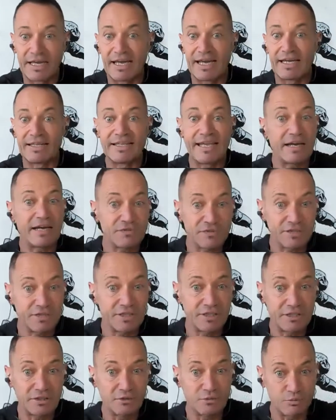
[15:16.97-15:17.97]
And
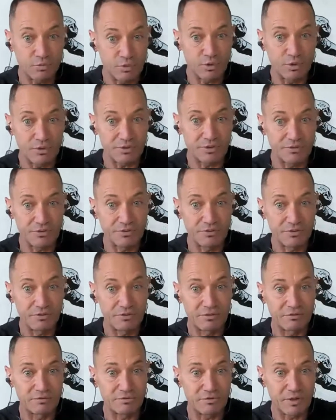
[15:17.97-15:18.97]
everything works
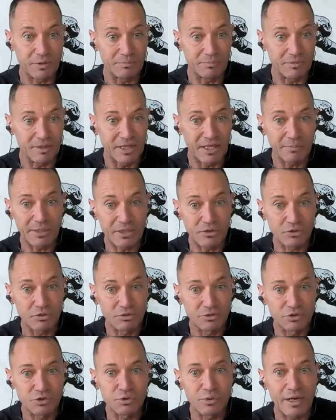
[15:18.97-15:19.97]
from
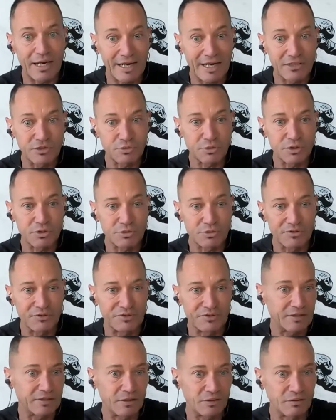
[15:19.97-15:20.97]
chemical to electrical
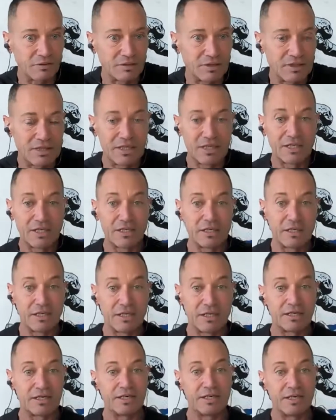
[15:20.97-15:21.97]
signal.
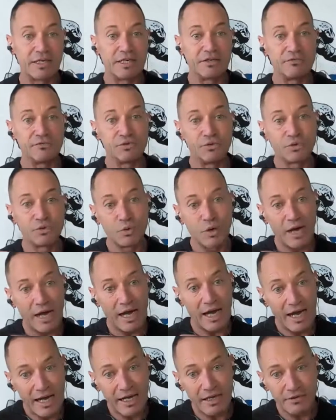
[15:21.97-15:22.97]
If you
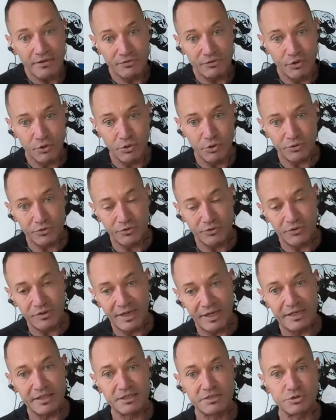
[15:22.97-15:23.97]
have those
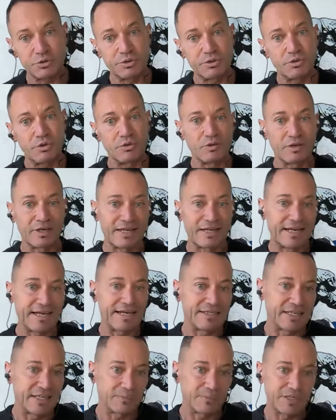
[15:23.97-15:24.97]
electrical
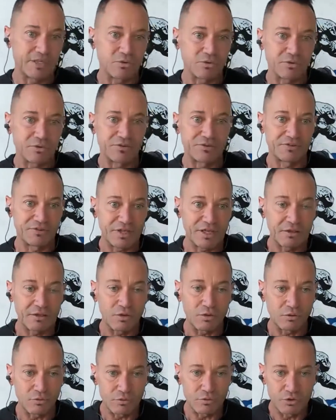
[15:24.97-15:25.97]
and chemical
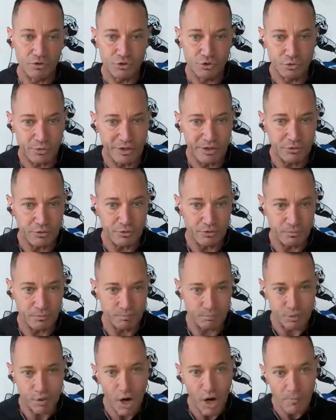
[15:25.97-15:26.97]
signal
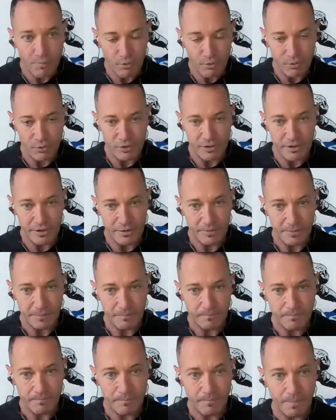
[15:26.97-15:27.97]
triggered properly,
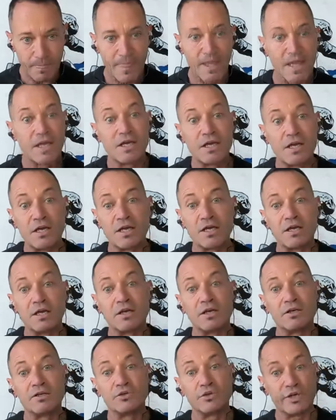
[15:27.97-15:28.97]

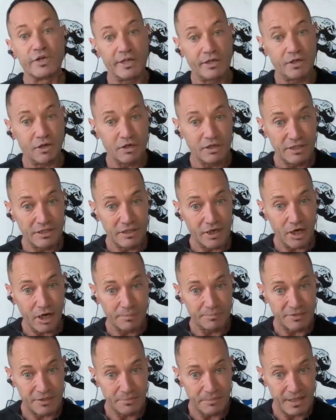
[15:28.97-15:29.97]
you can only
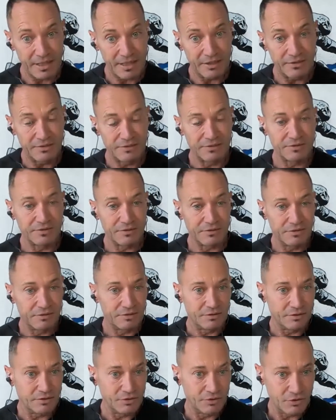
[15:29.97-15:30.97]
optimize
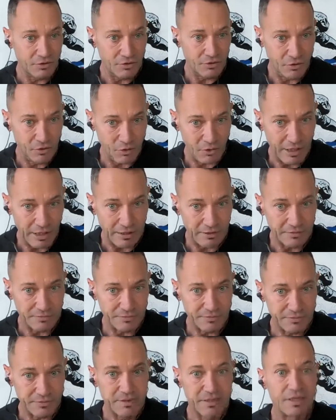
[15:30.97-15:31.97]
your
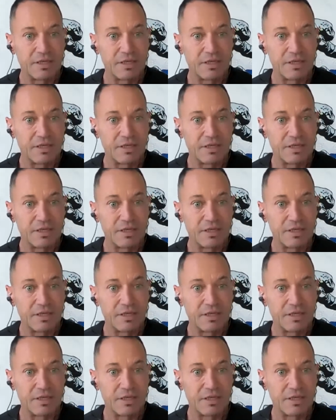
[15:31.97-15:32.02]
life.